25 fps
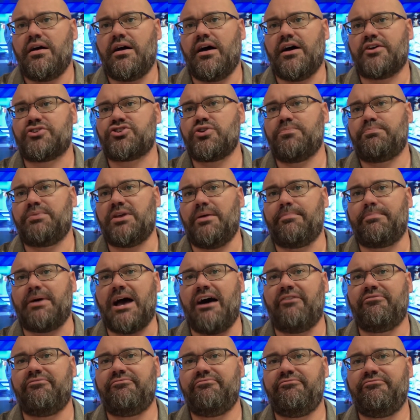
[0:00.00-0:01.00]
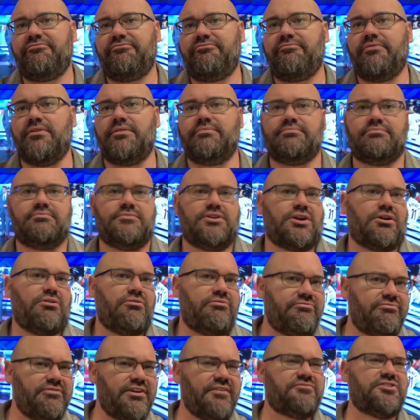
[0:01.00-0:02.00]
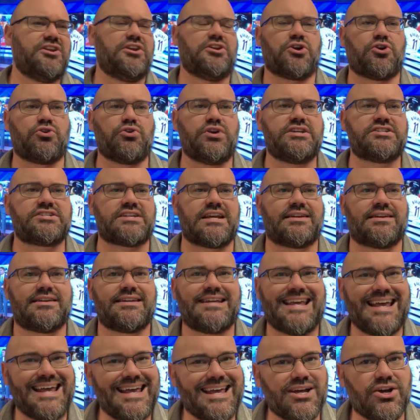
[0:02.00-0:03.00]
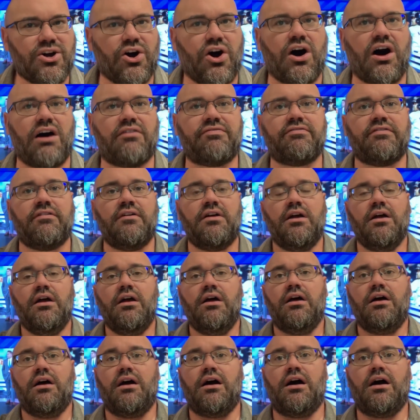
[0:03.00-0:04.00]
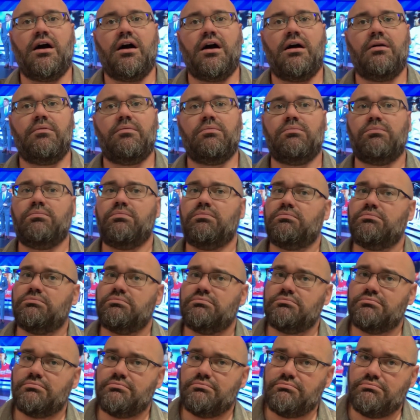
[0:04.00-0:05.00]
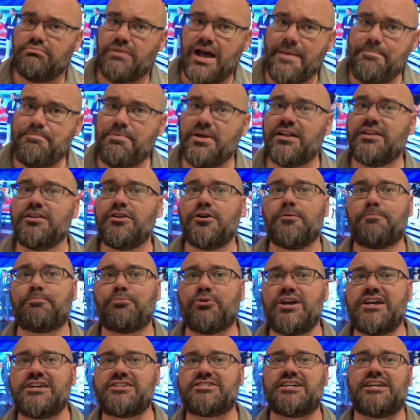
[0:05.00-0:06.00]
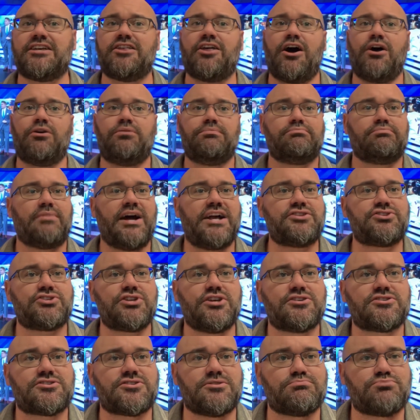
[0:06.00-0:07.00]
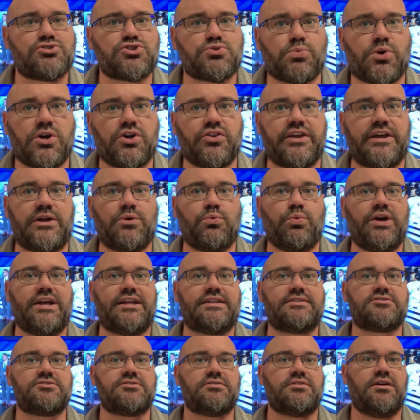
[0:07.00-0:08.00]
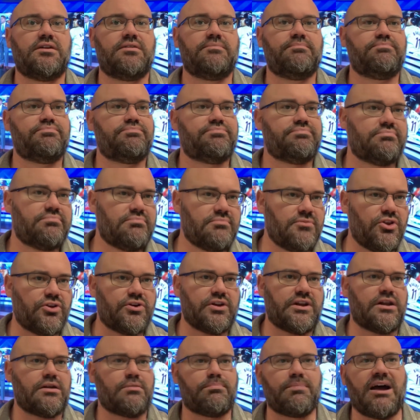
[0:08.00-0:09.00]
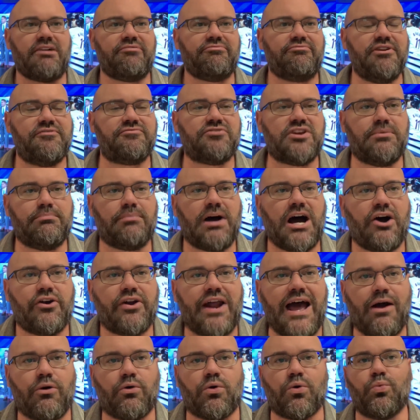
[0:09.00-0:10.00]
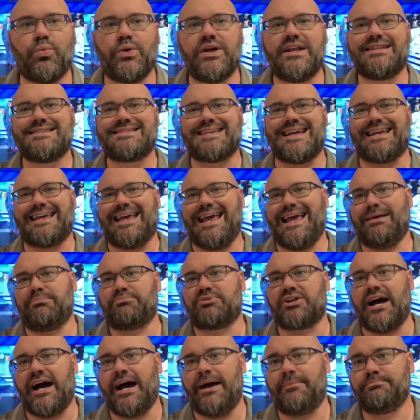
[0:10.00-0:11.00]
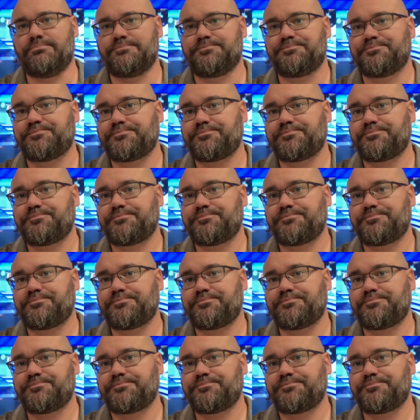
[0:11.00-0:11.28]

Should be about, 50 degrees at kickoff. Might be a little breezy, though. Might see some swirling winds. Looking at about 15-mile-an-hour winds at game time.